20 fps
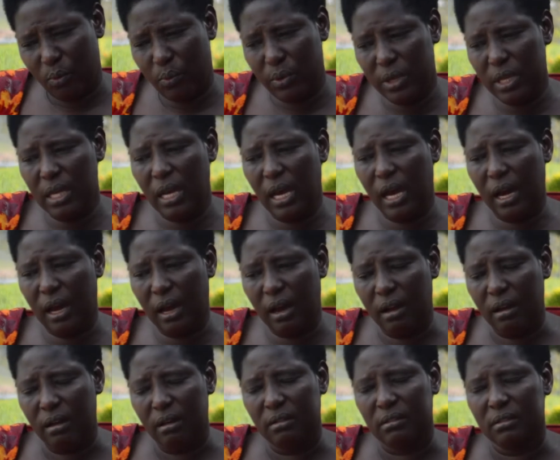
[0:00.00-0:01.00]
we are
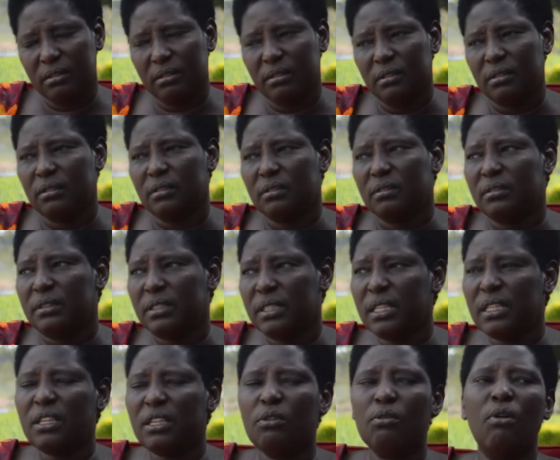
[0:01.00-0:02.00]

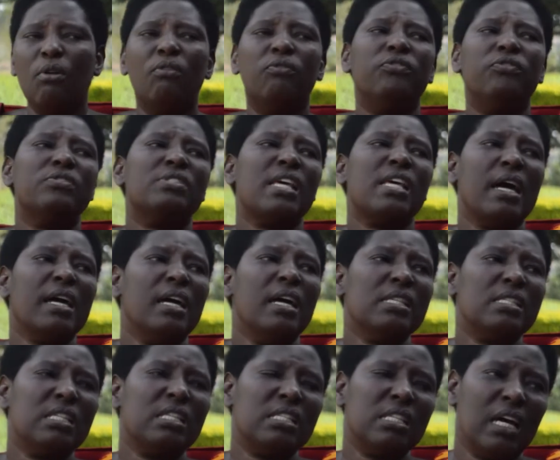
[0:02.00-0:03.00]
thinking of
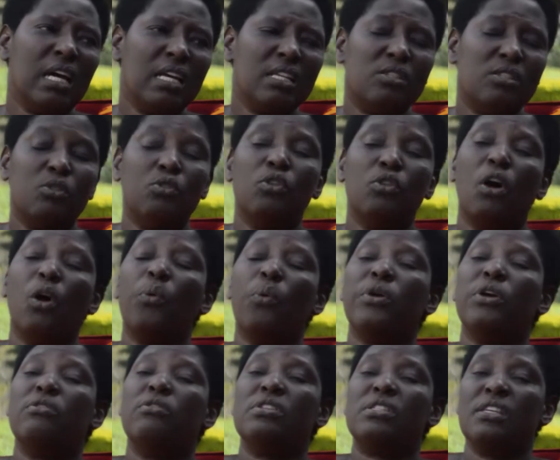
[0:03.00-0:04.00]
science teachers. You know,
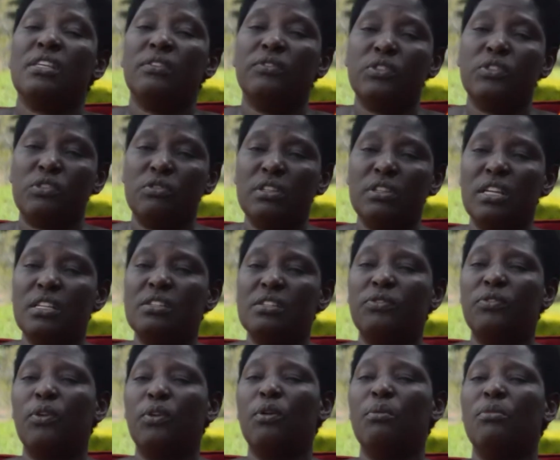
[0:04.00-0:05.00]
we receive students
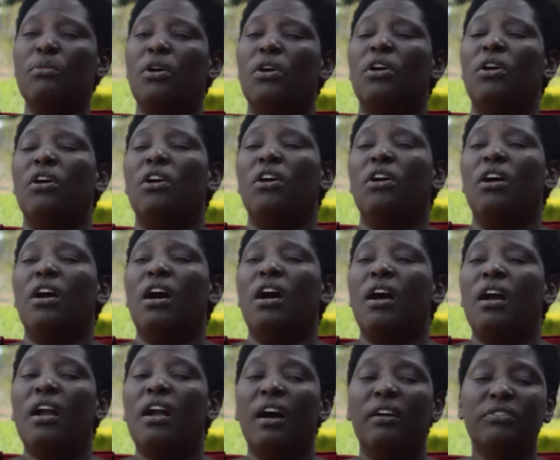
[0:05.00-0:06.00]
from
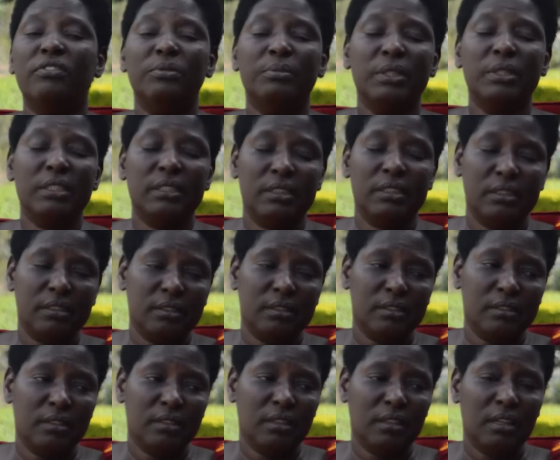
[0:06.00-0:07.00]
government,
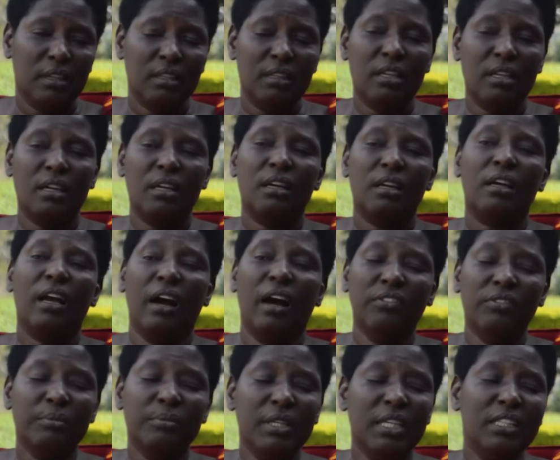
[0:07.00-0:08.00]
the
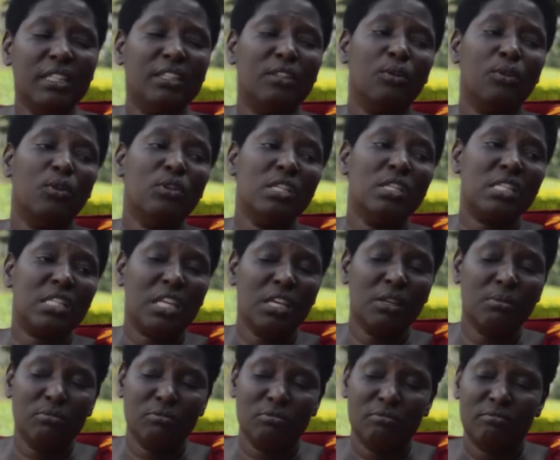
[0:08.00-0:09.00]
government loan
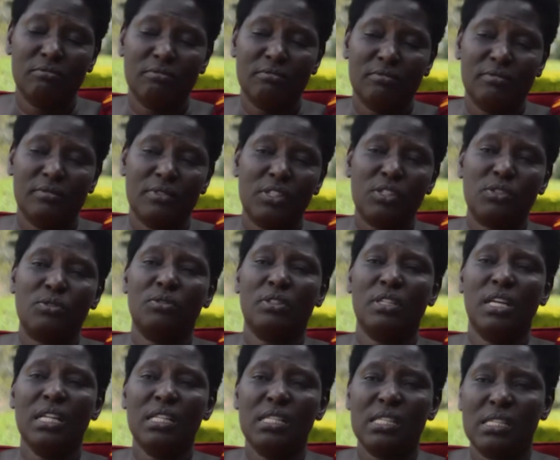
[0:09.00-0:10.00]
scheme
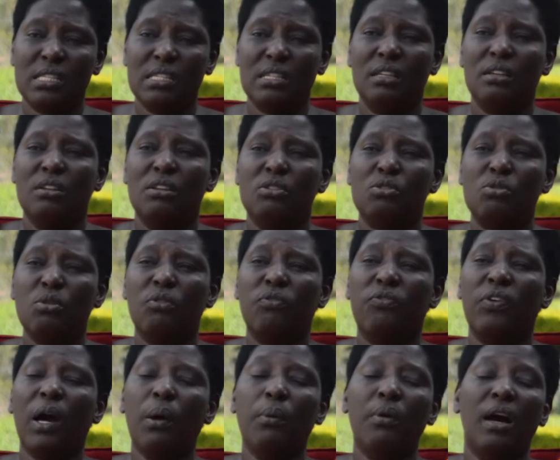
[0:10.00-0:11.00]
students. So
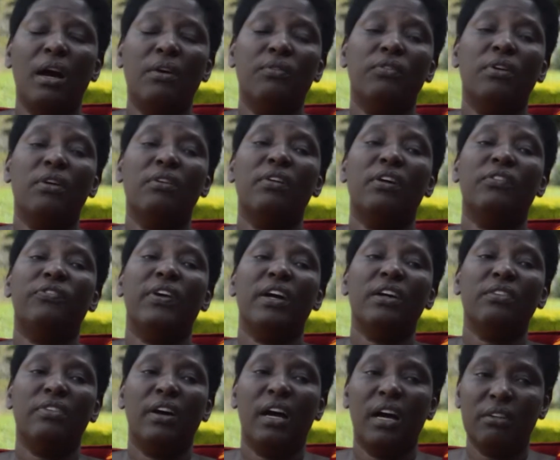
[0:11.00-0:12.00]
far, we have over
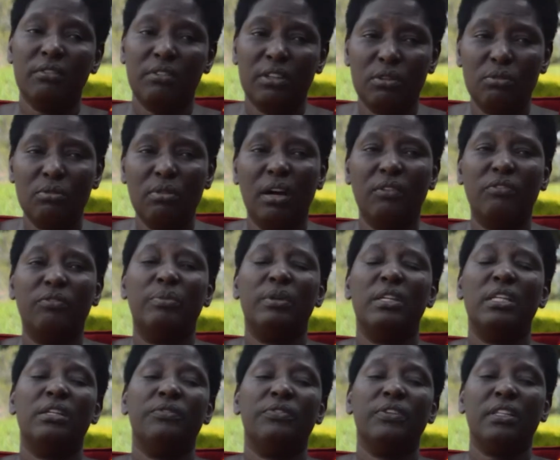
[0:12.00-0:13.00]
500 who have
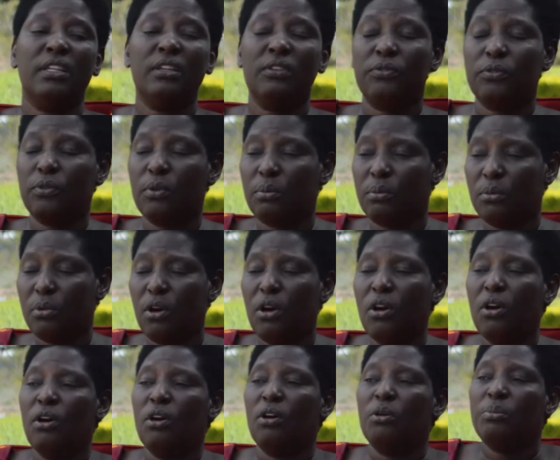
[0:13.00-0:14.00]
benefited from
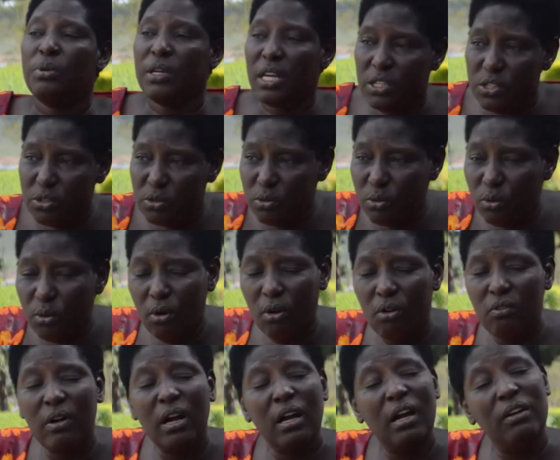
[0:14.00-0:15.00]
BSU
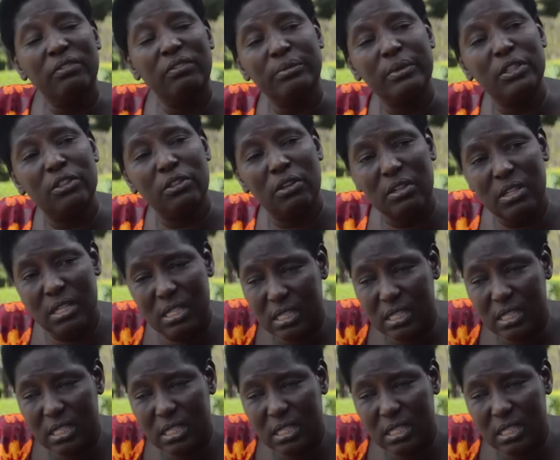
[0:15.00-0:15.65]
over government loan